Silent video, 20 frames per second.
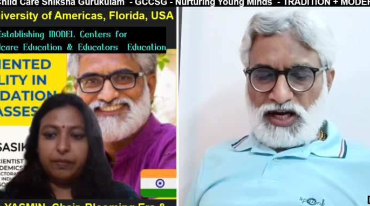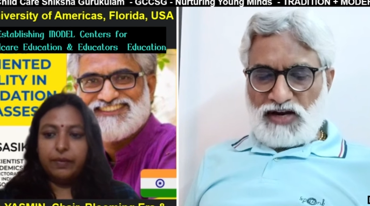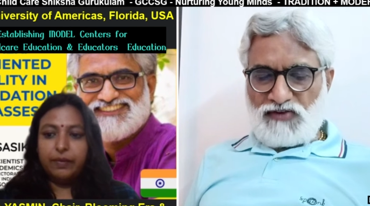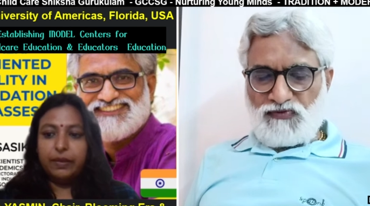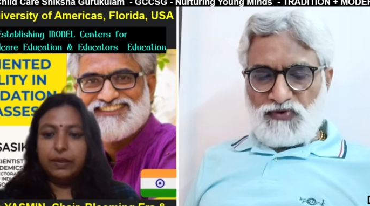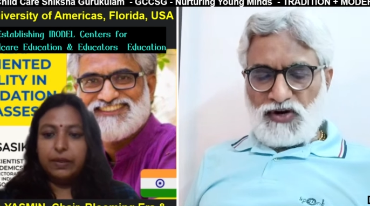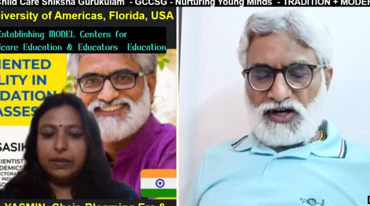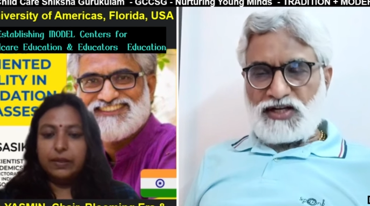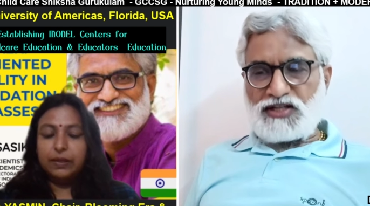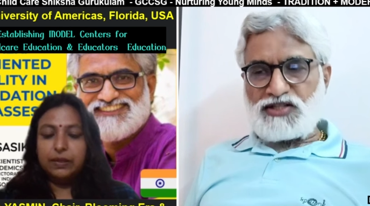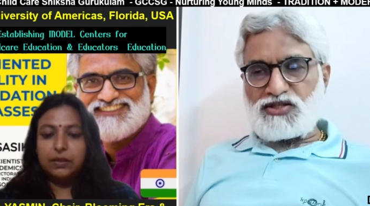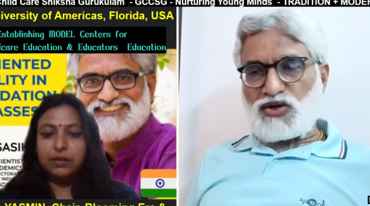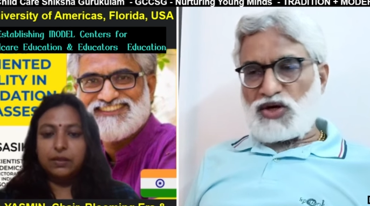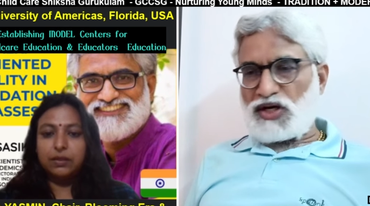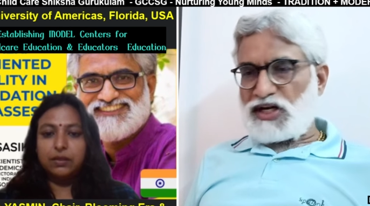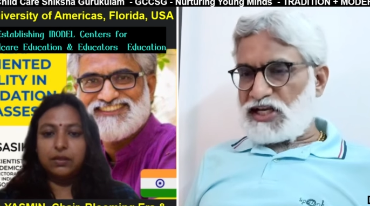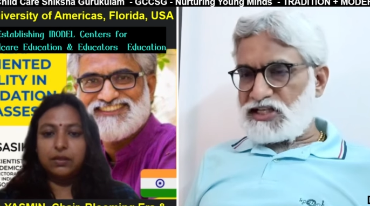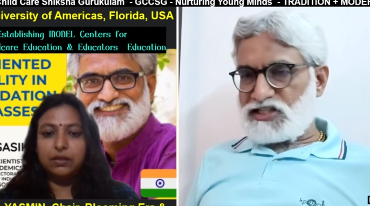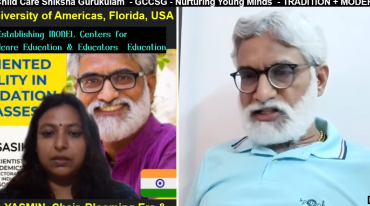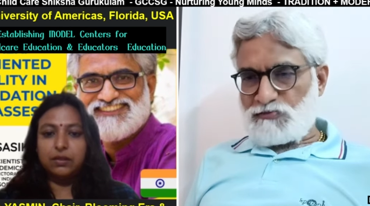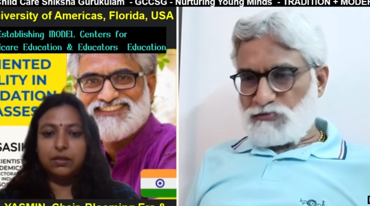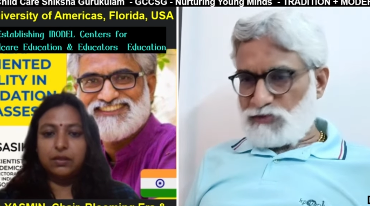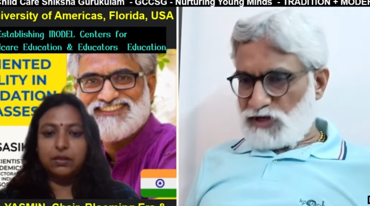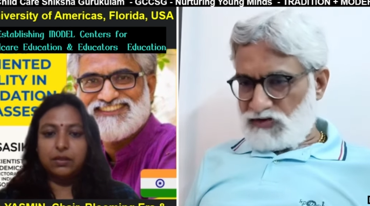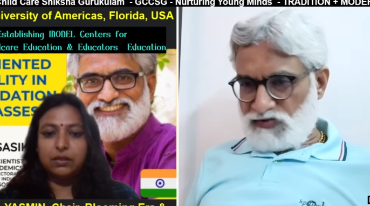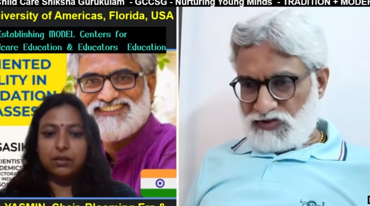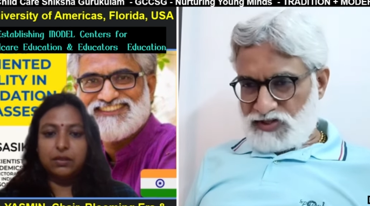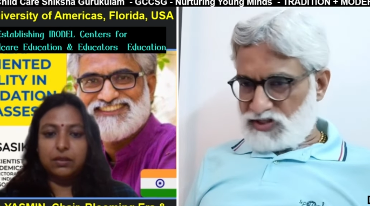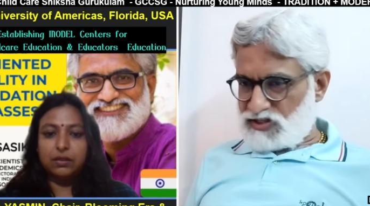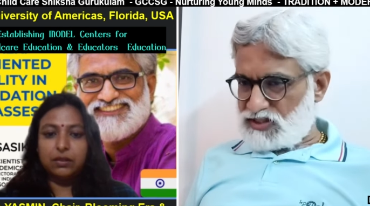Speaker 1: have what is called
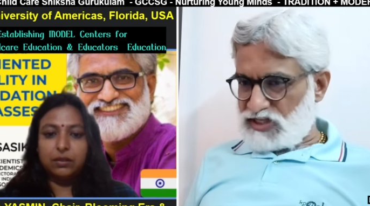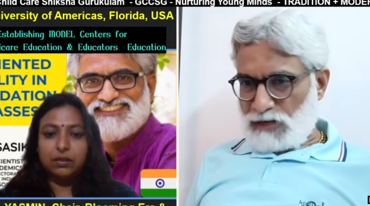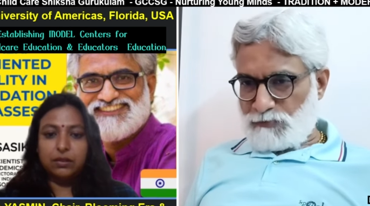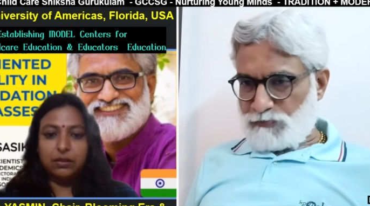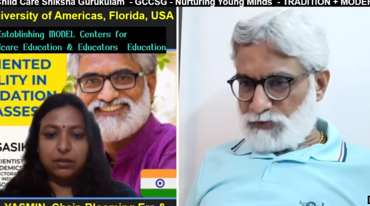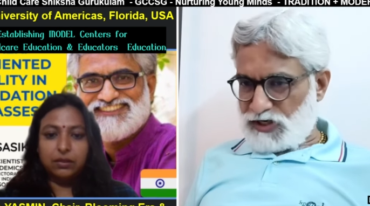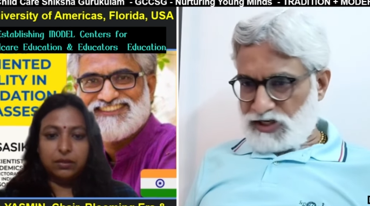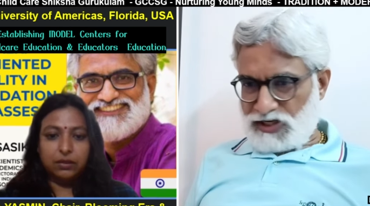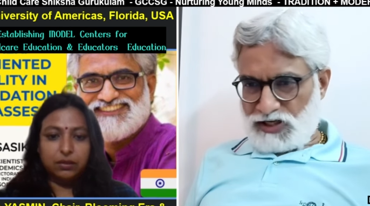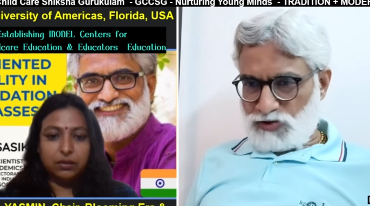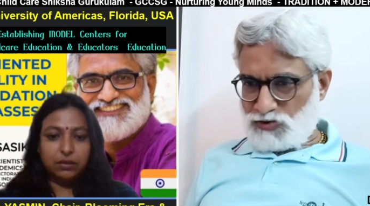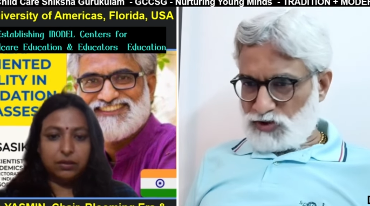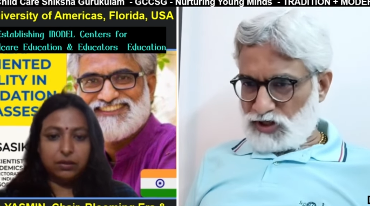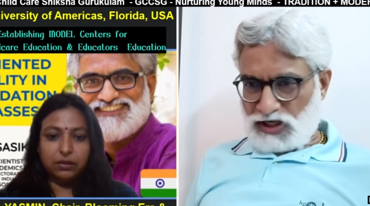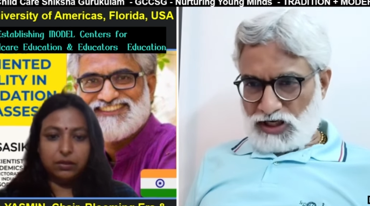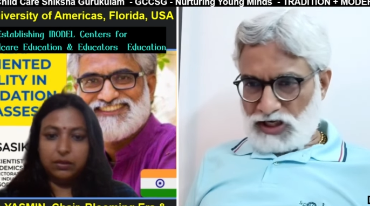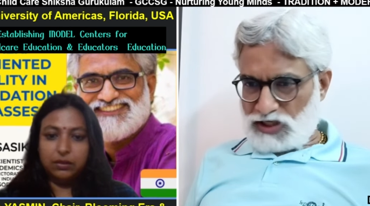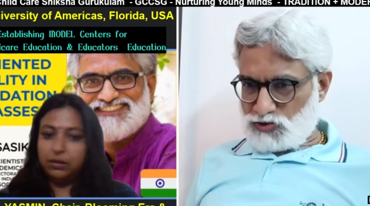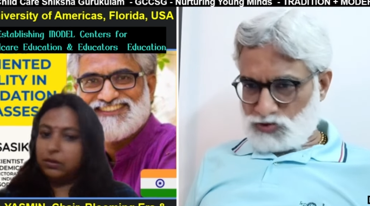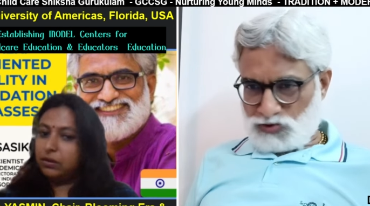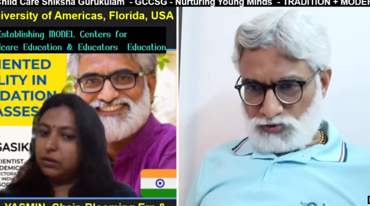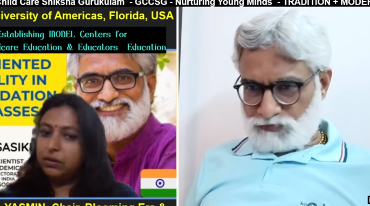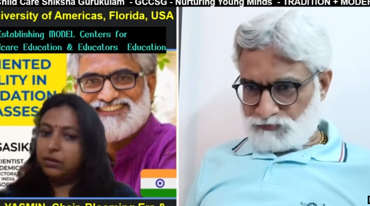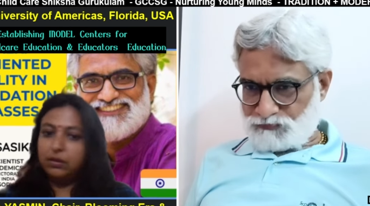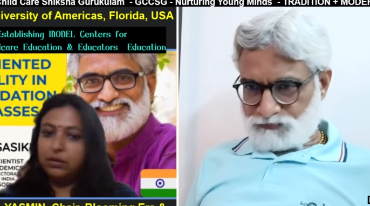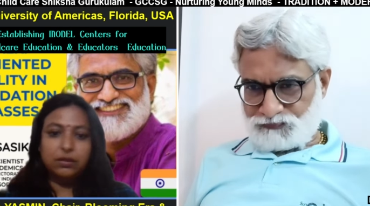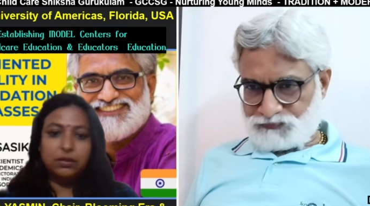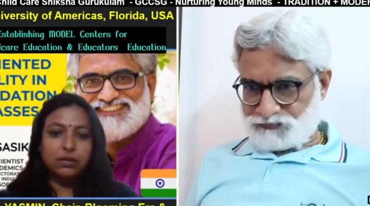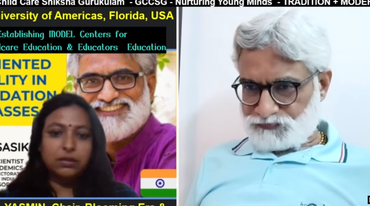assembly which is happening in your classroom.